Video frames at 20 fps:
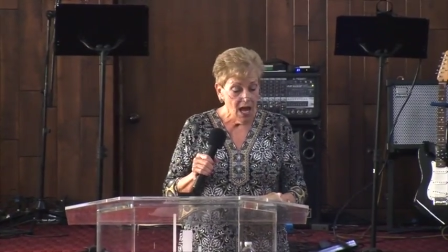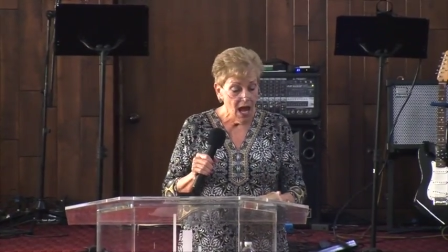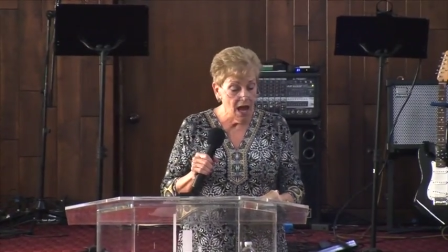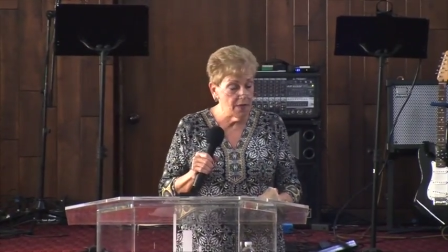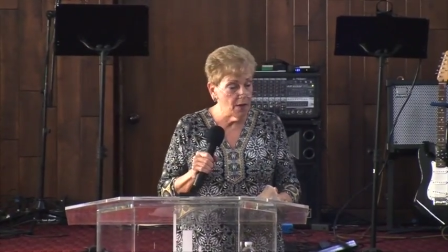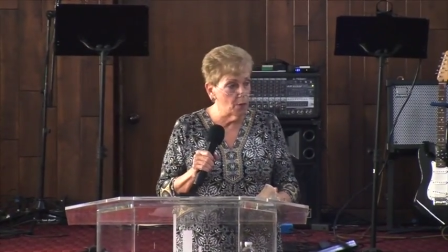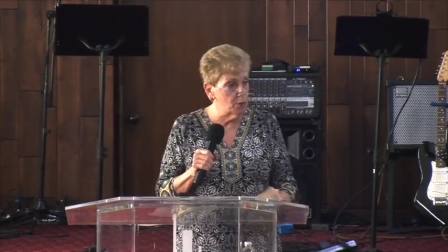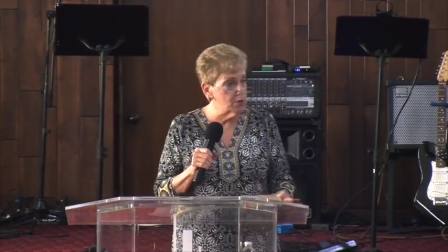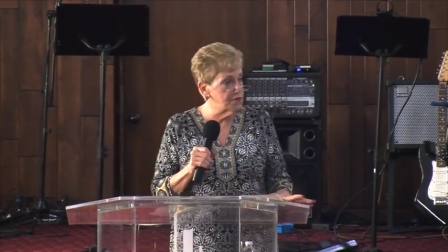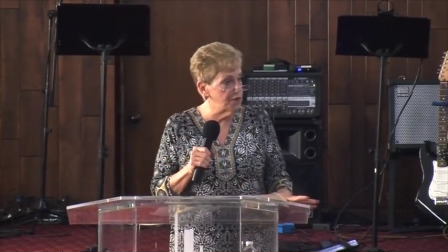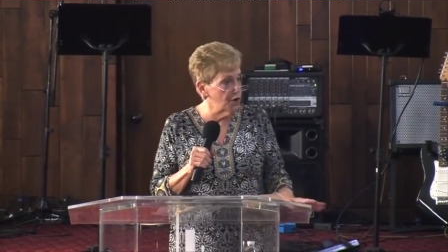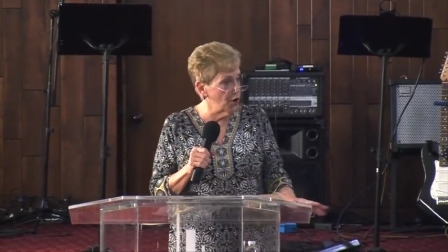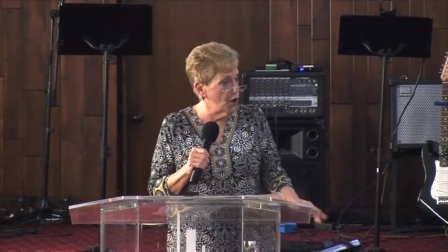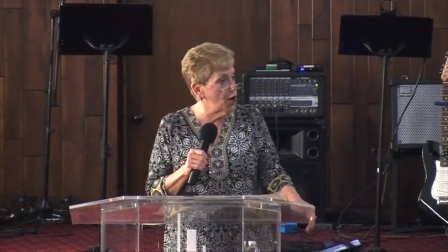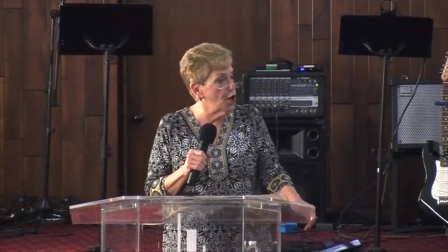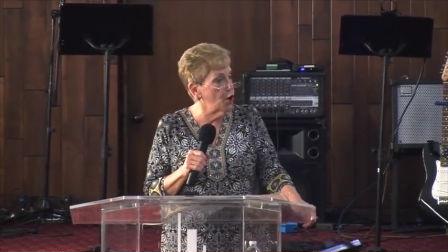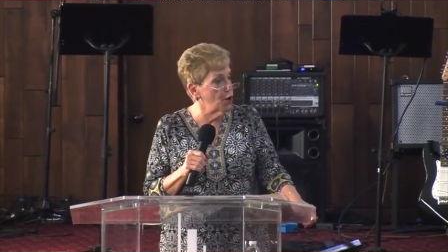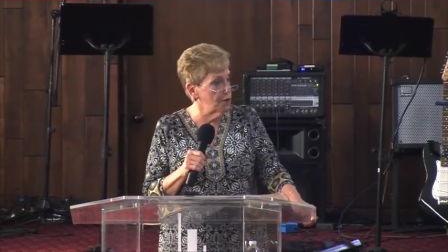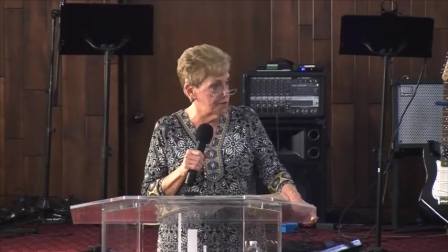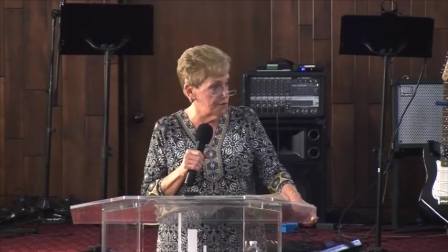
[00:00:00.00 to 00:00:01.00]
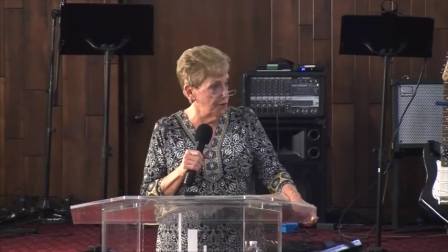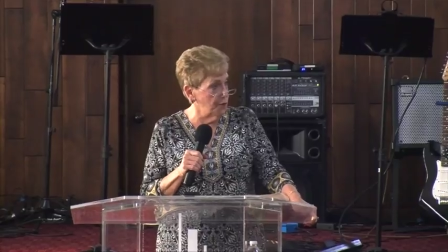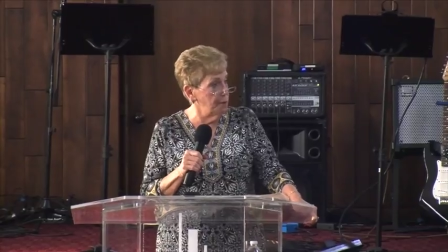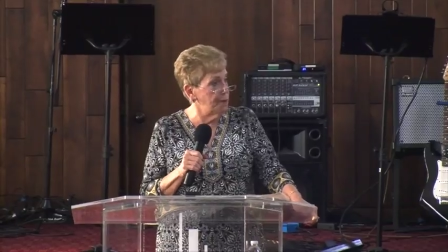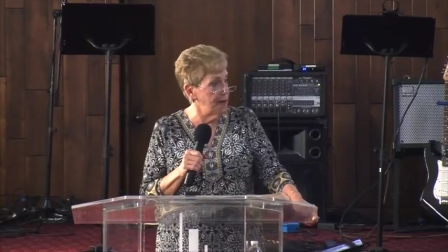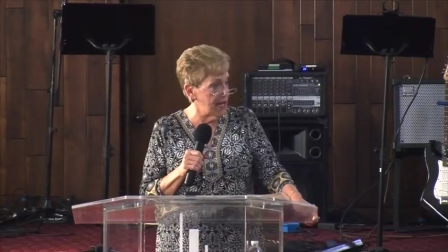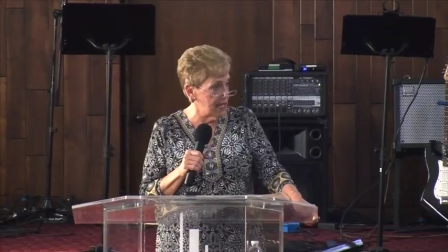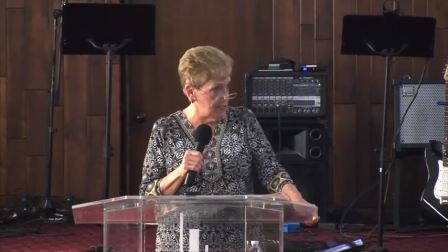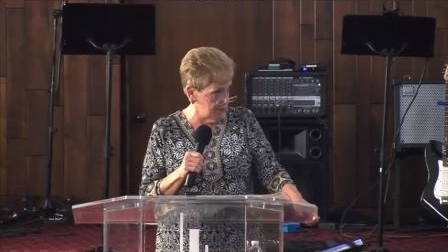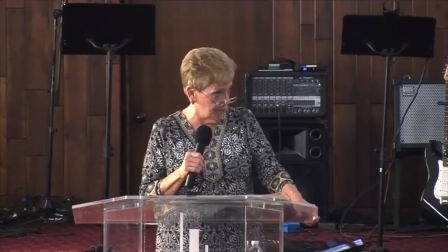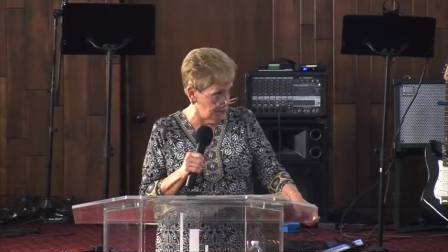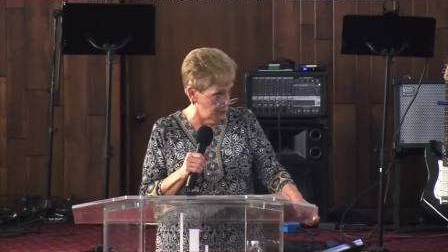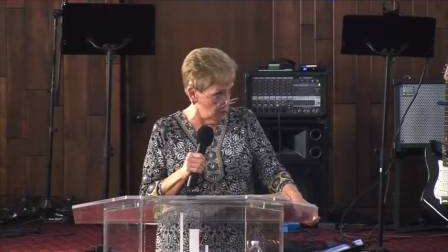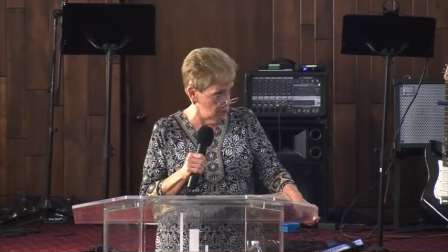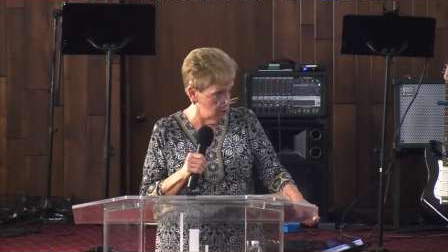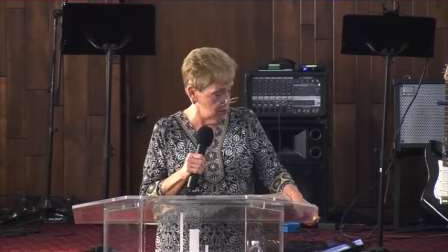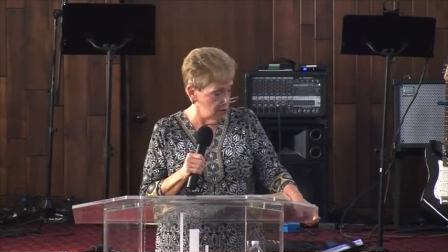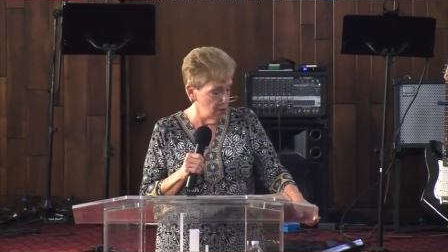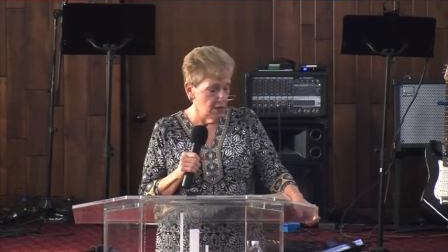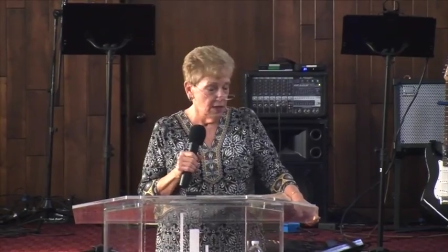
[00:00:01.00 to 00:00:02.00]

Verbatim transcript: And that was very hurtful and painful.